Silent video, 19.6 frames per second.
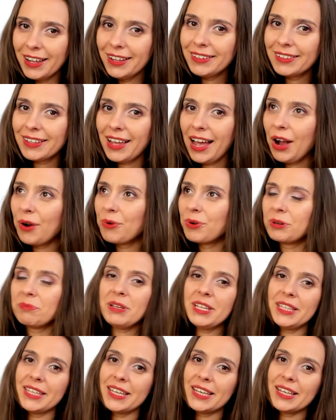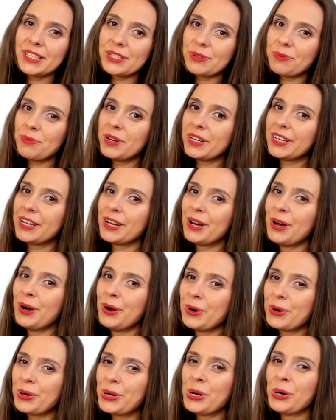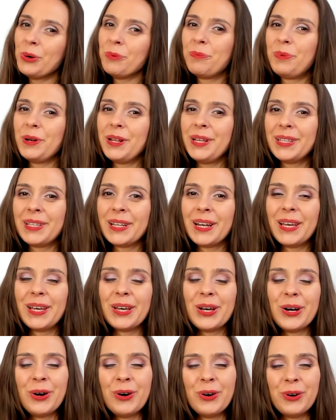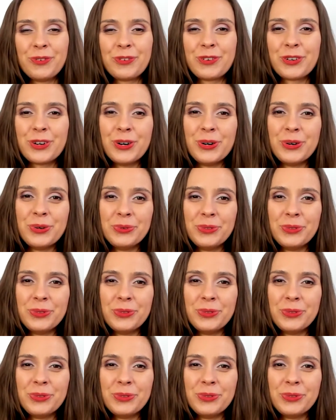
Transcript: our meetings will go completely off-road.